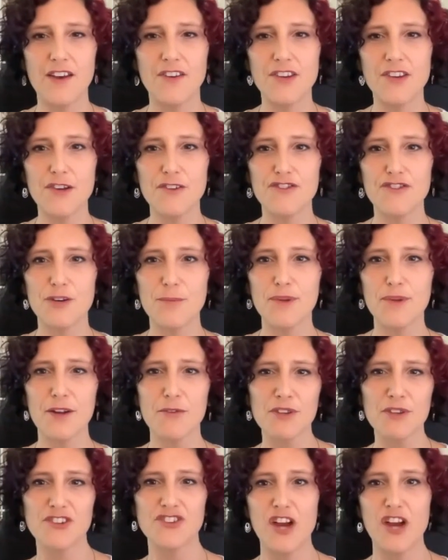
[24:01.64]
user but like
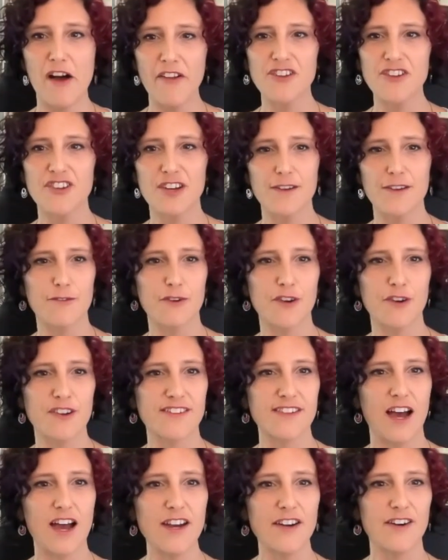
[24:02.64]
really challenging for a
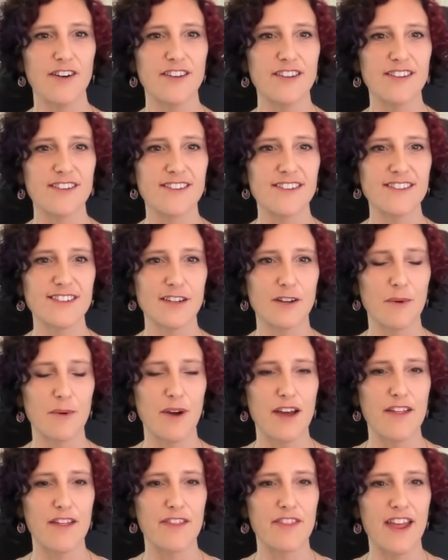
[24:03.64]
designer to deal
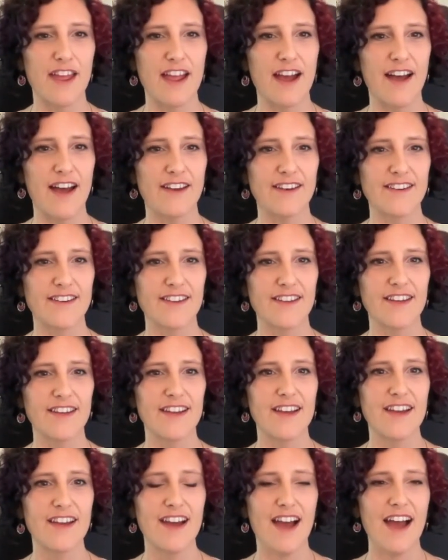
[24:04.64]
with and
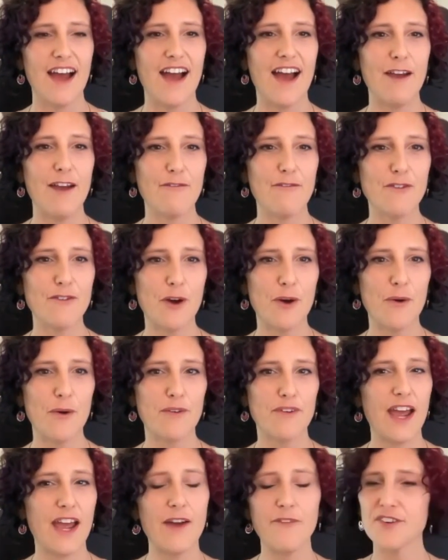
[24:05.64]
I've known
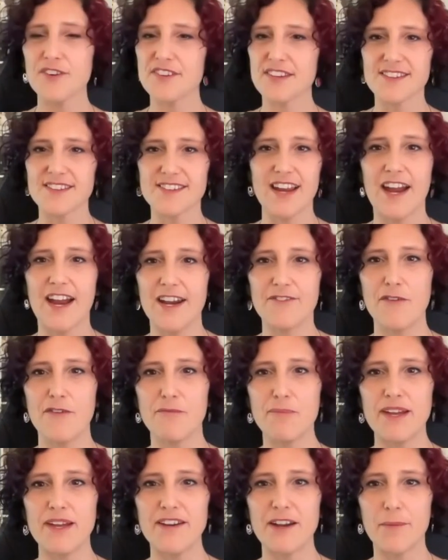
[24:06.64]
ever since kind of I've
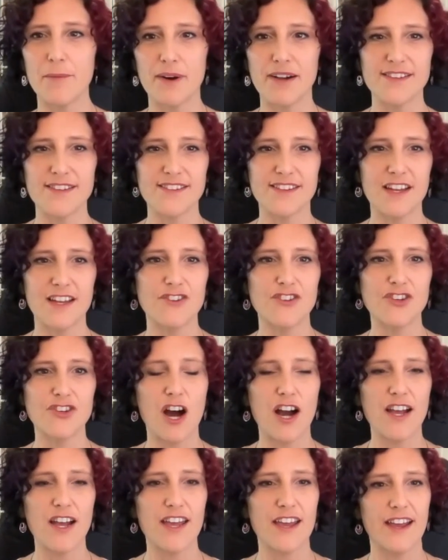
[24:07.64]
been up on stage
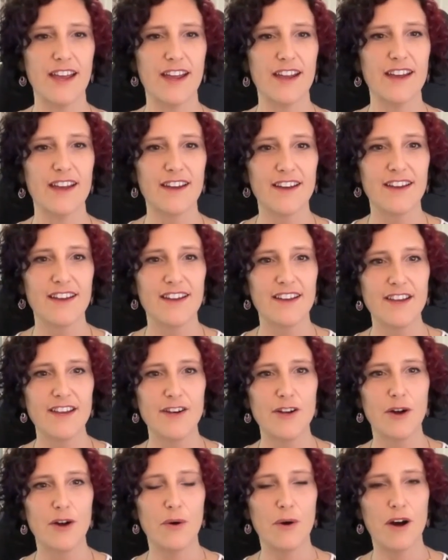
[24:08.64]
talking, you
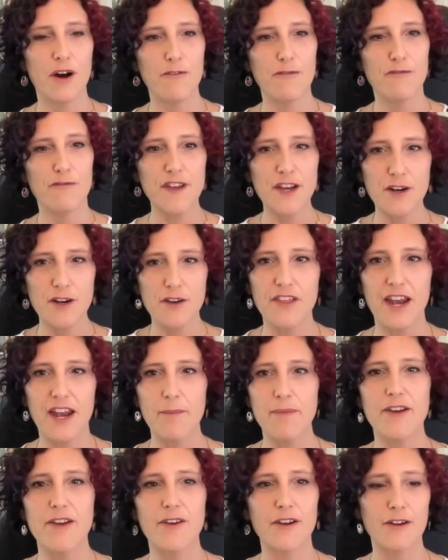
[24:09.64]
know, a fear that I'm
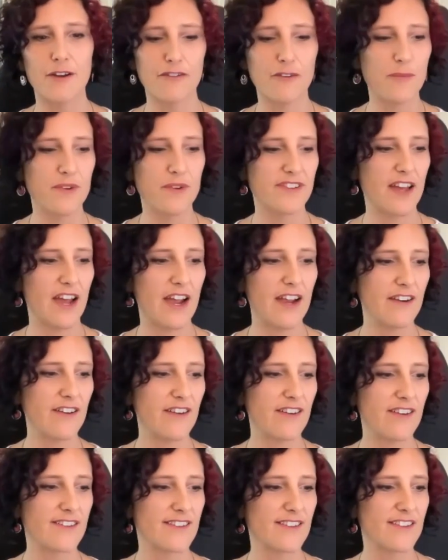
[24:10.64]
hearing from
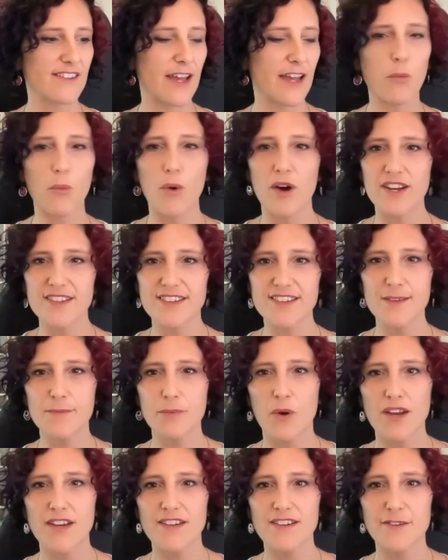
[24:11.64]
designers is like, what is the
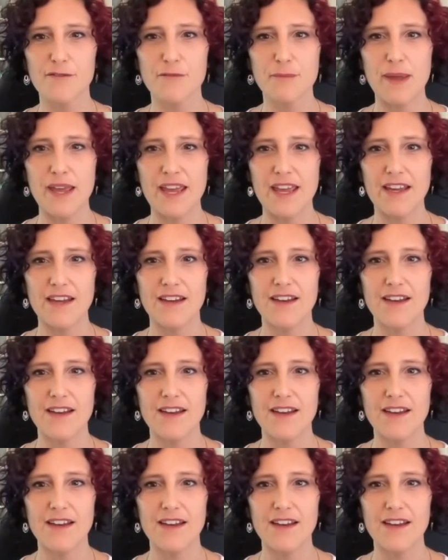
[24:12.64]
point of me